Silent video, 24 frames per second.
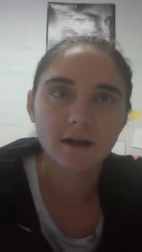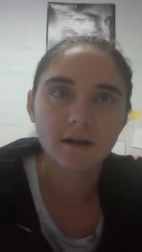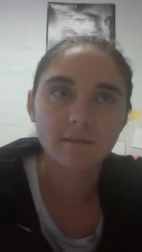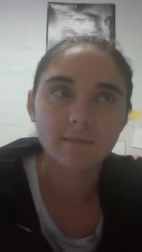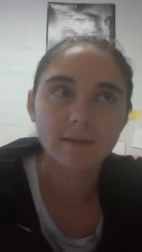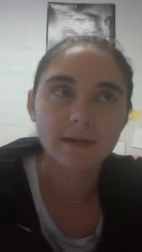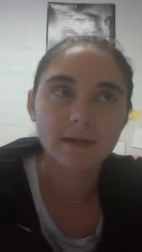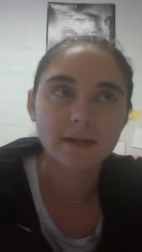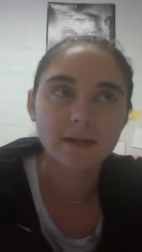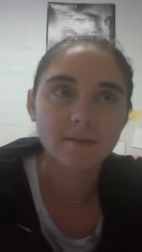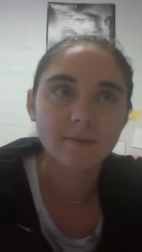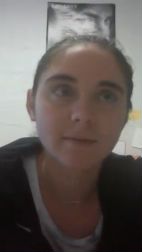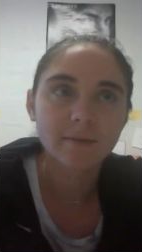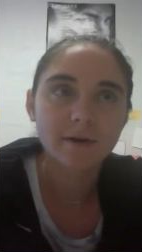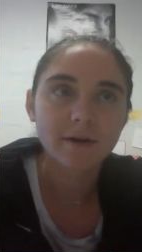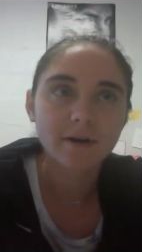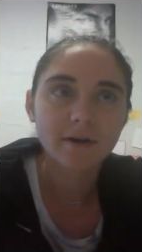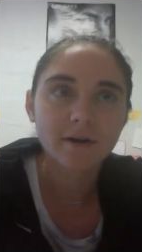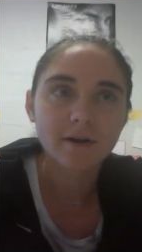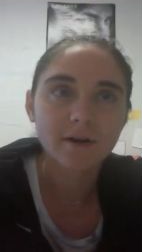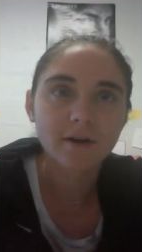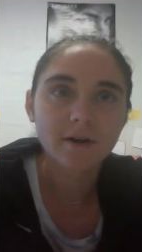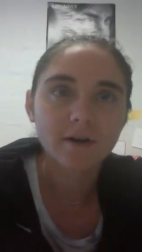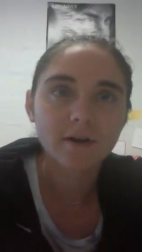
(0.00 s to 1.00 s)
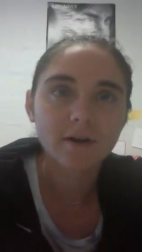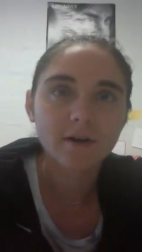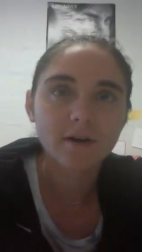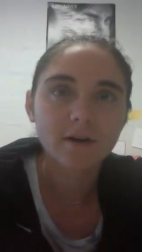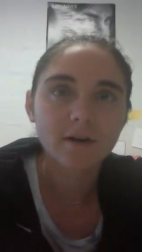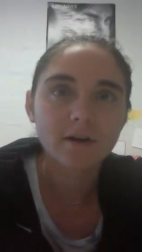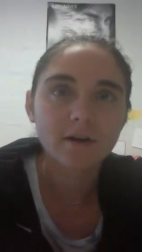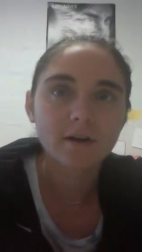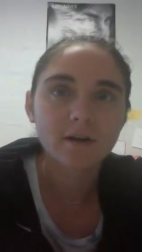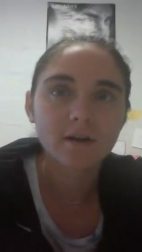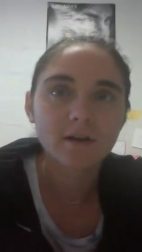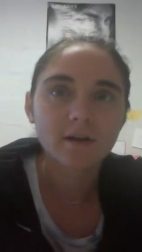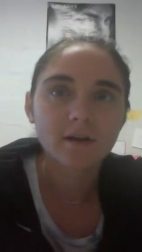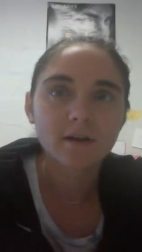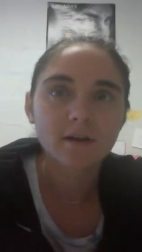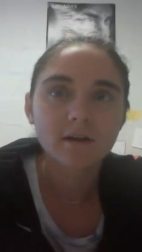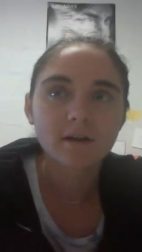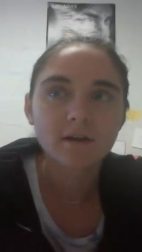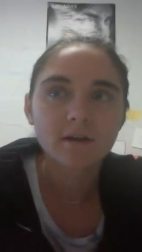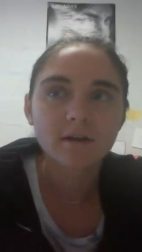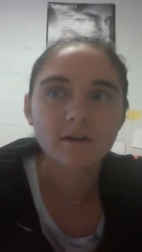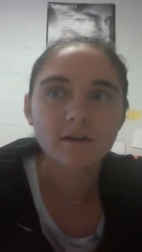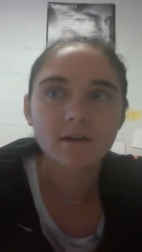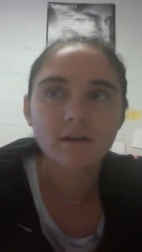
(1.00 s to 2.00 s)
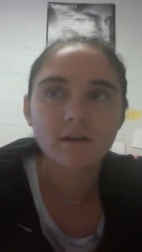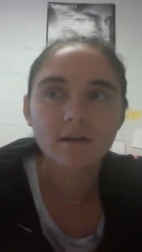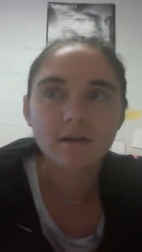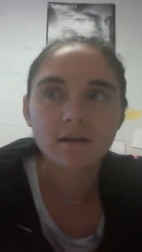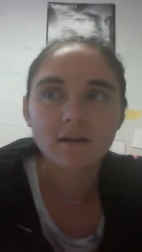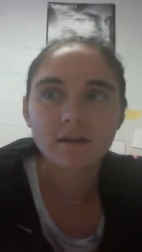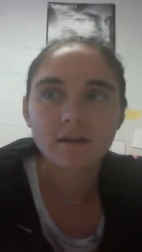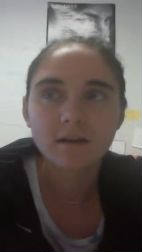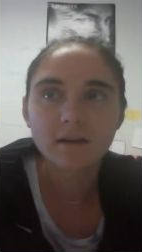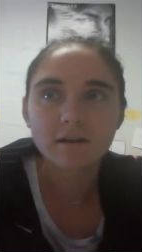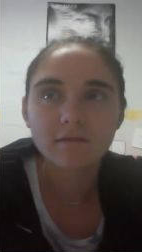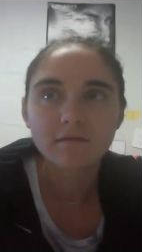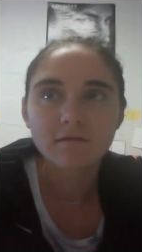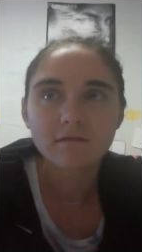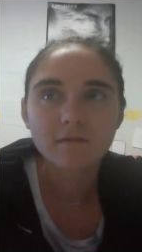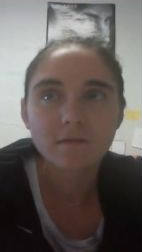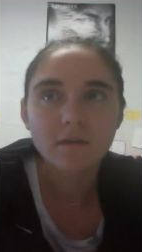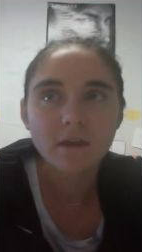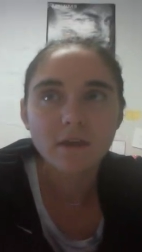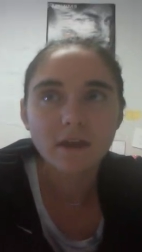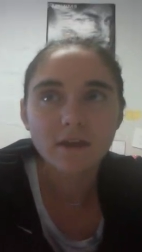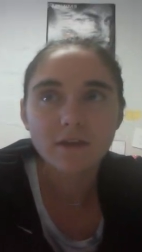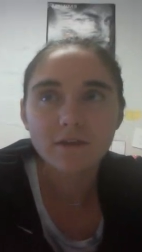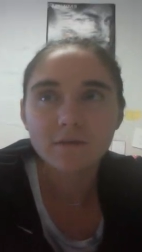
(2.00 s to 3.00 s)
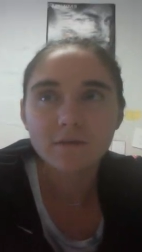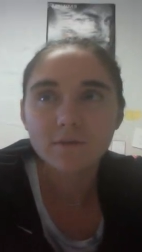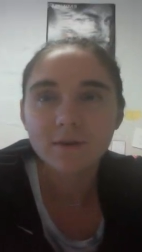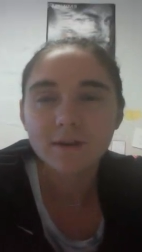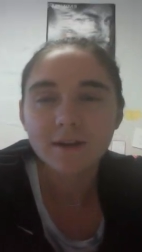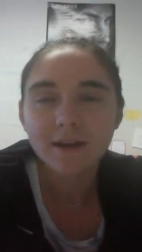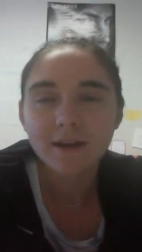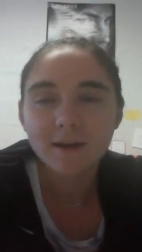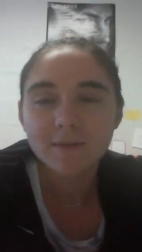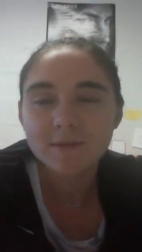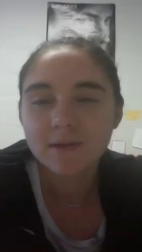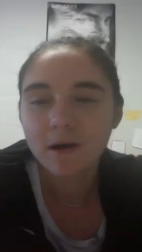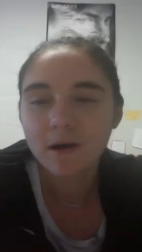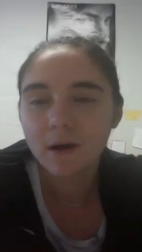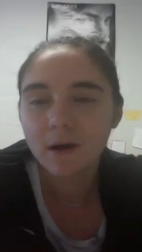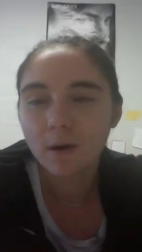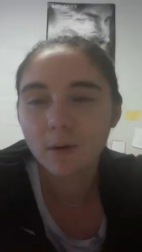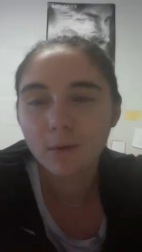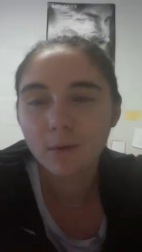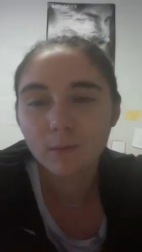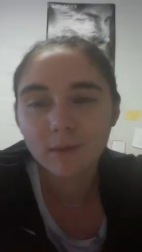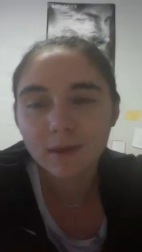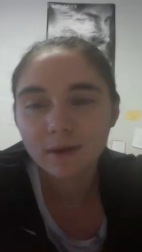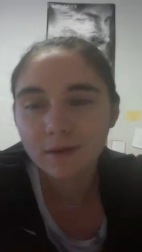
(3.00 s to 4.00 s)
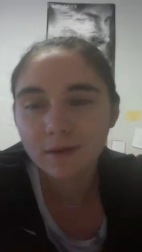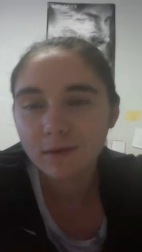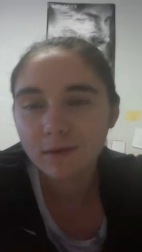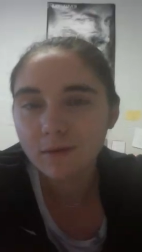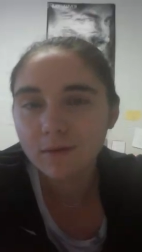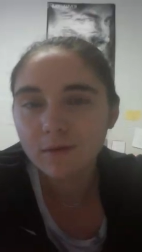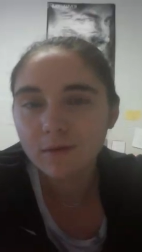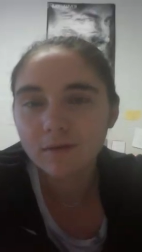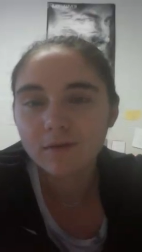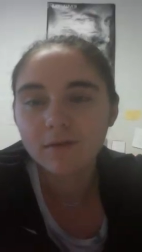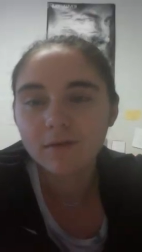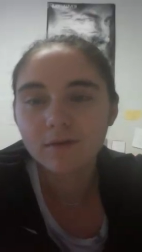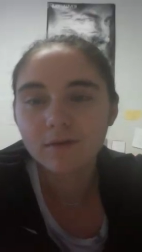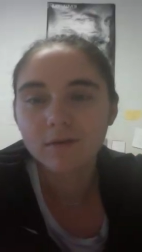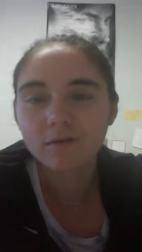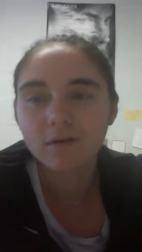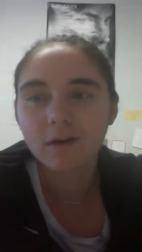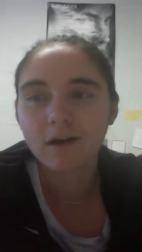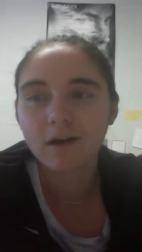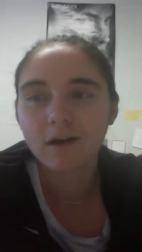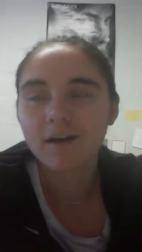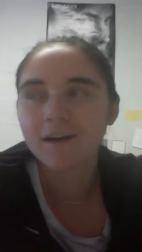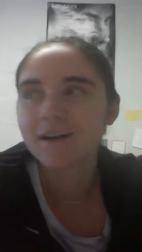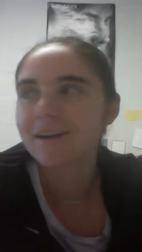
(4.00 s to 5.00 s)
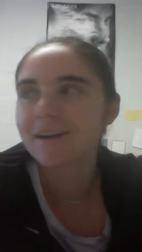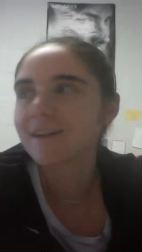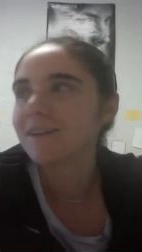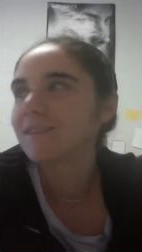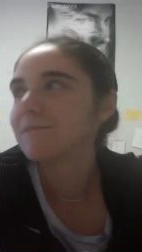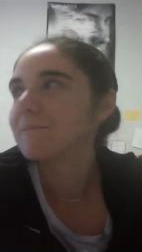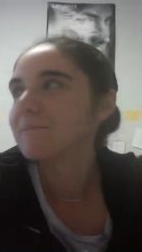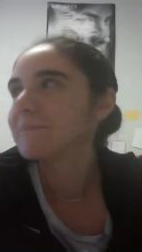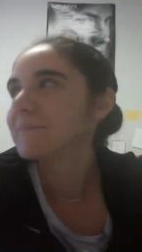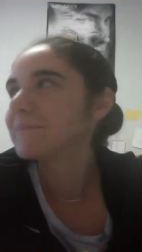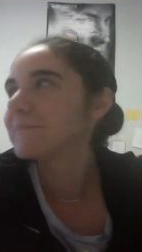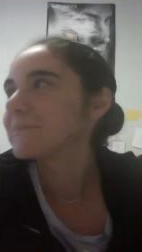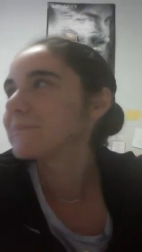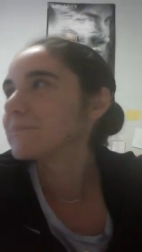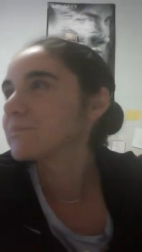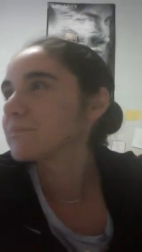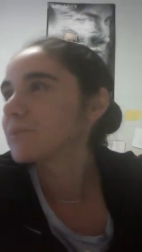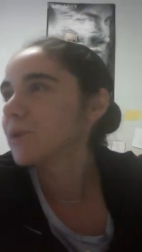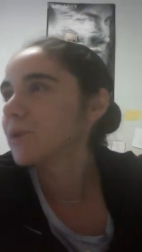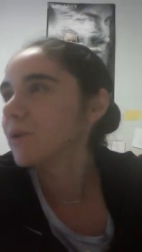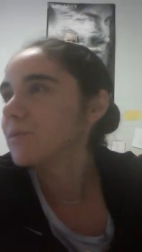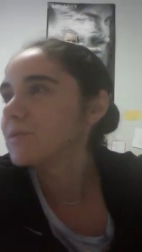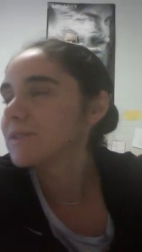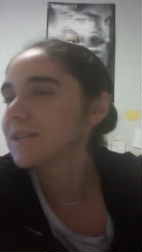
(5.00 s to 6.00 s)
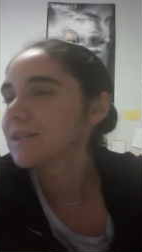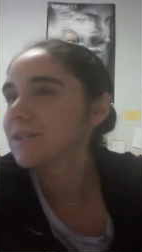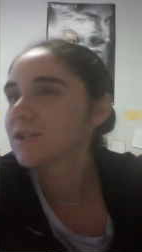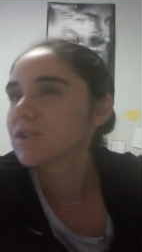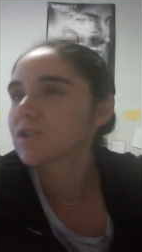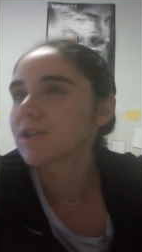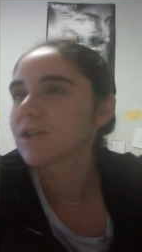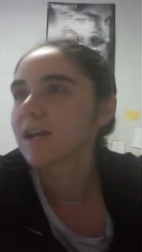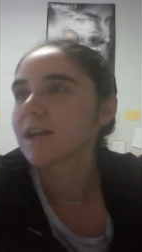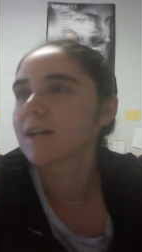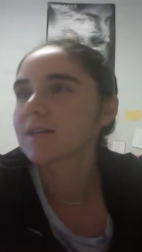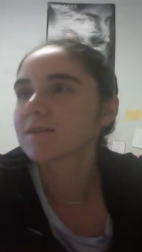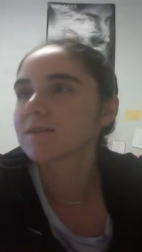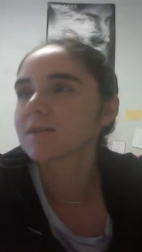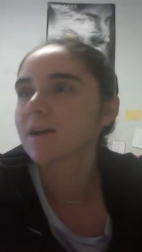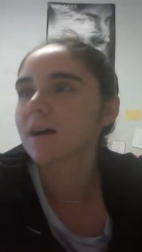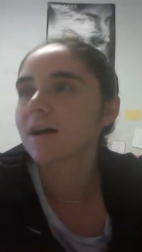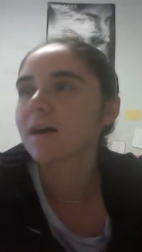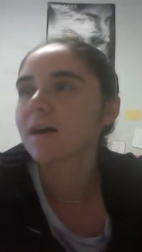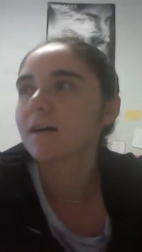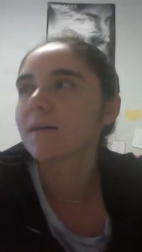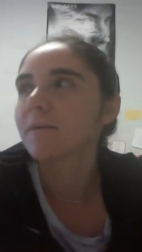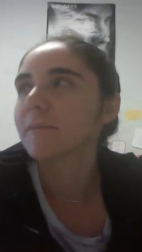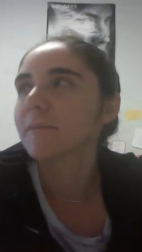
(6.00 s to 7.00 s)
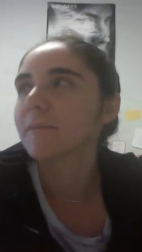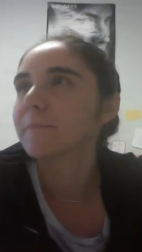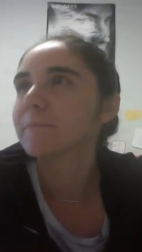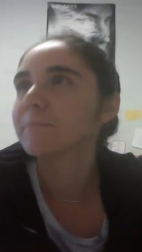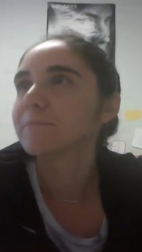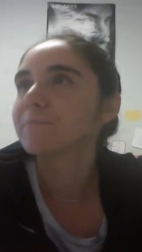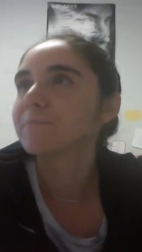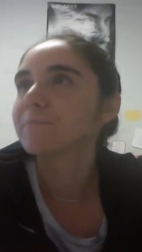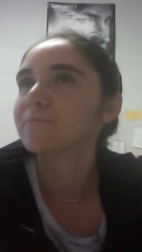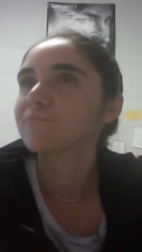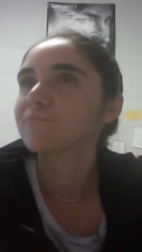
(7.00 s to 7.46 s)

Peanut butter, like 3 cups of oatmeal, protein shakes. I'm